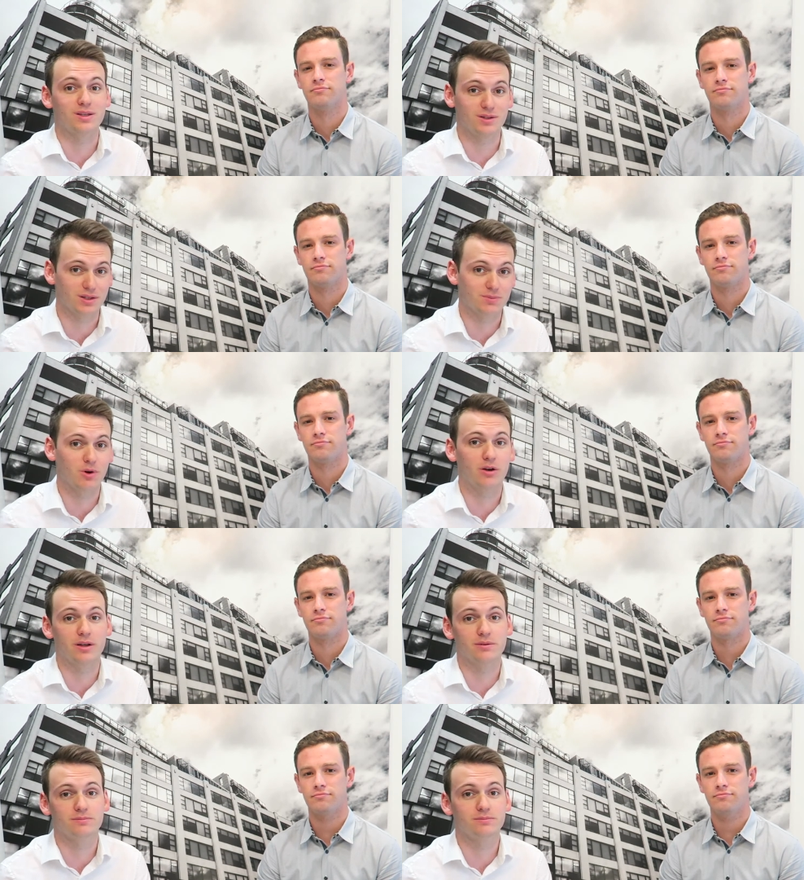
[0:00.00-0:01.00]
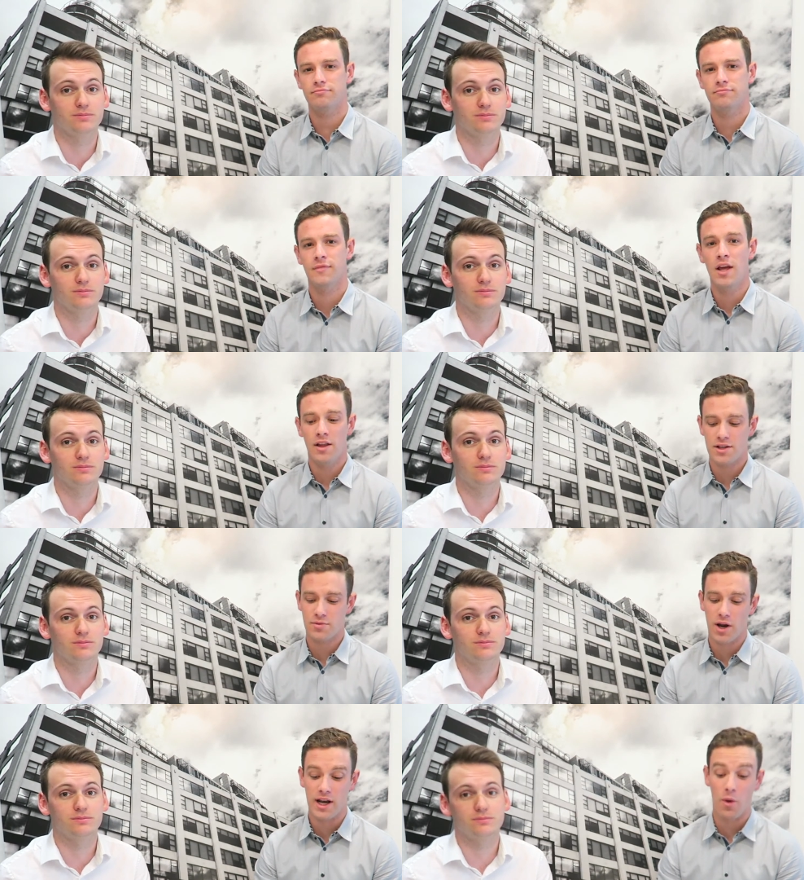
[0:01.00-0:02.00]
Speaker 1: into this market. That's
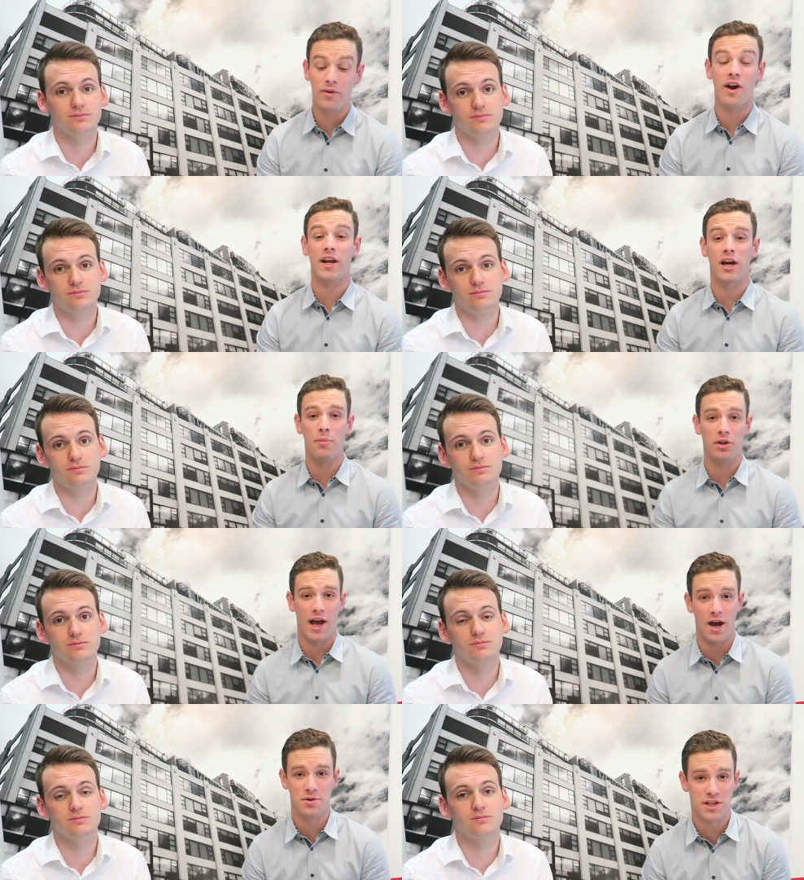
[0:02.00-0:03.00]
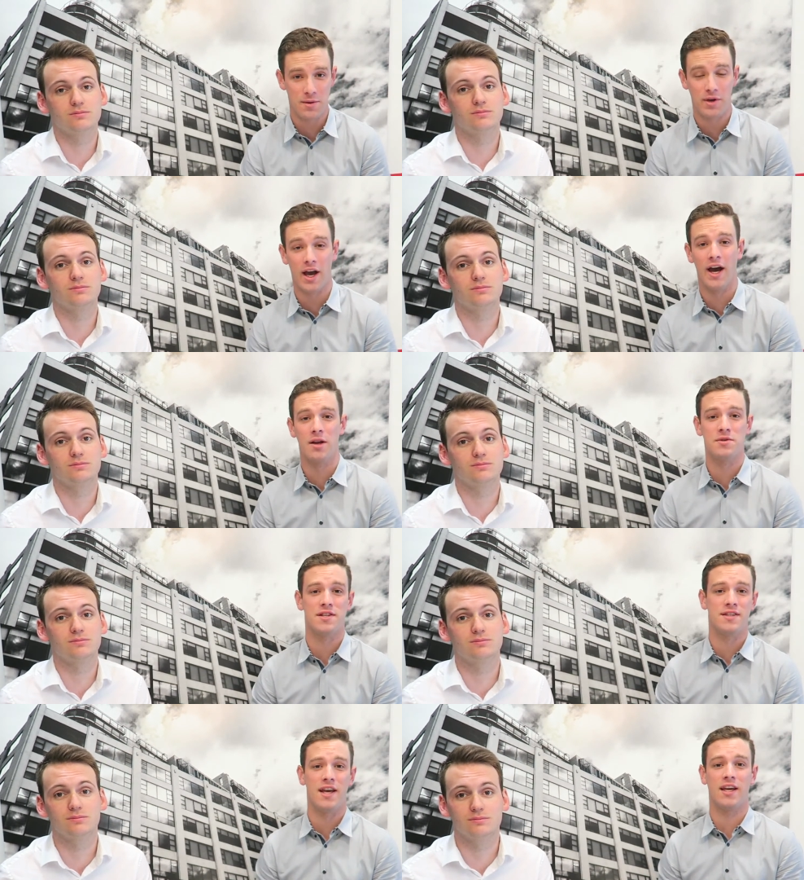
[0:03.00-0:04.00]
right. Now we've got a couple of housekeeping items to
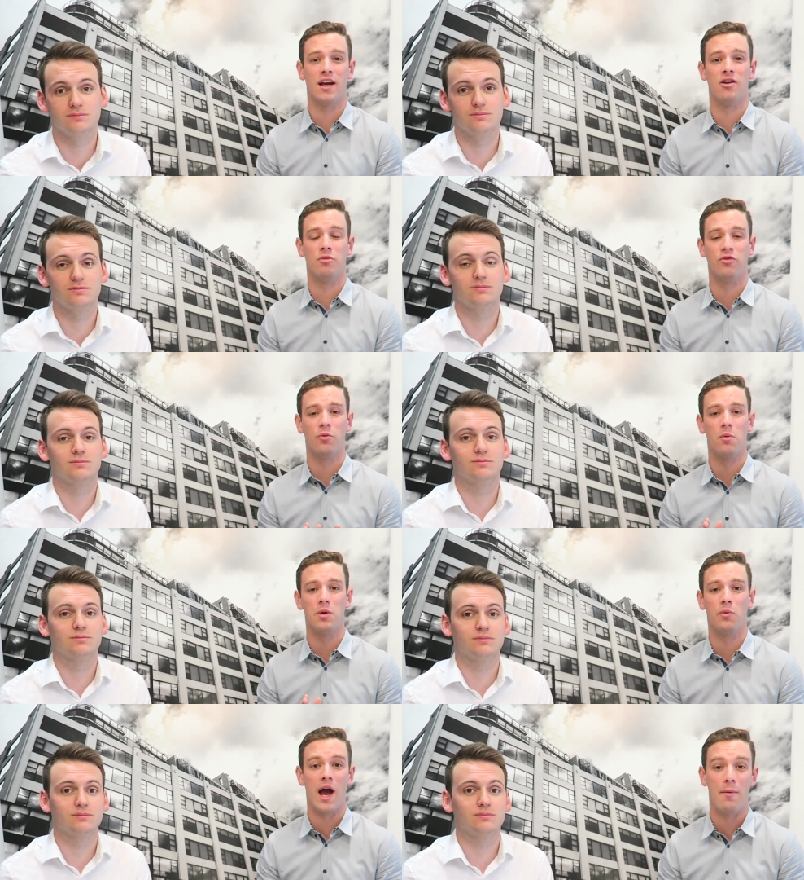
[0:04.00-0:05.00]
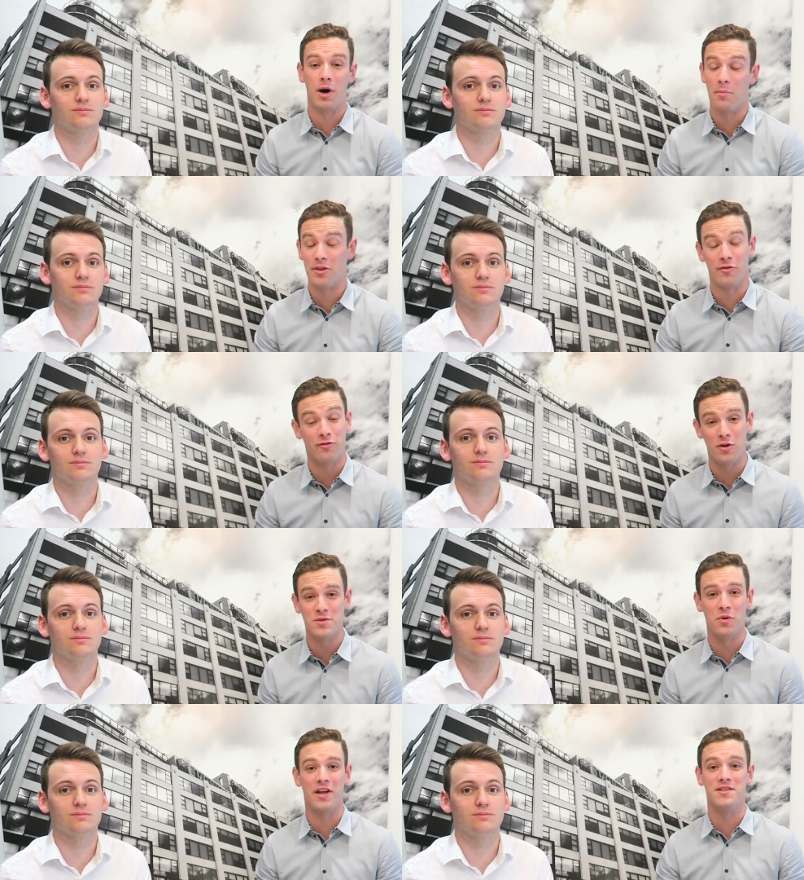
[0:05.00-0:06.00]
take care of before we wrap up, and the
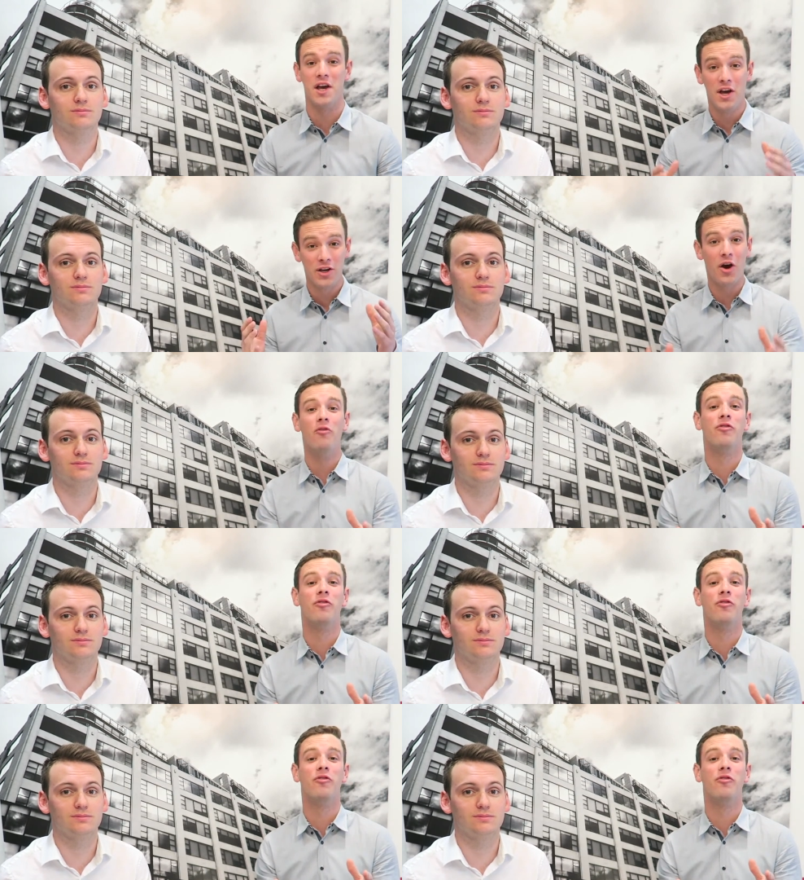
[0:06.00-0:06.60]
first one is go